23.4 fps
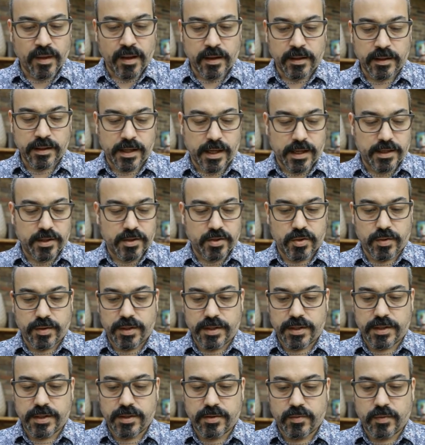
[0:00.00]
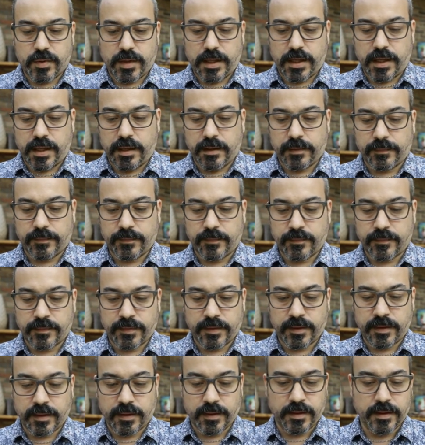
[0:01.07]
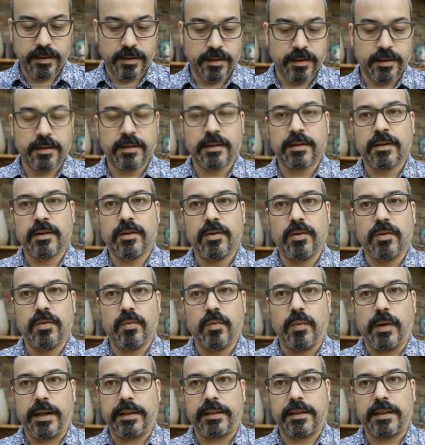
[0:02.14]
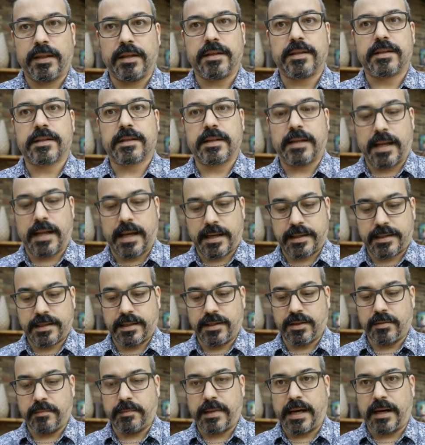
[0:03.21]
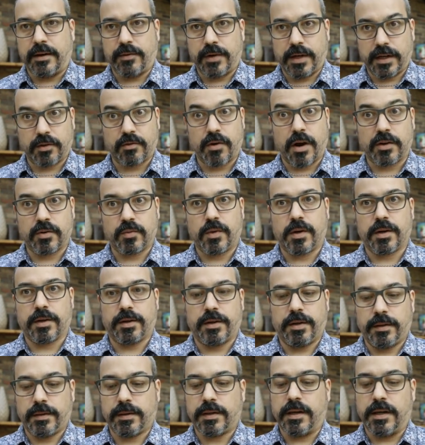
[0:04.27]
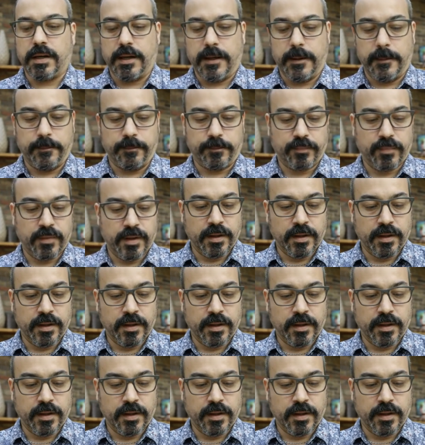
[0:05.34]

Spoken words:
Okay, so this is really what this class is about, right? Groundwater.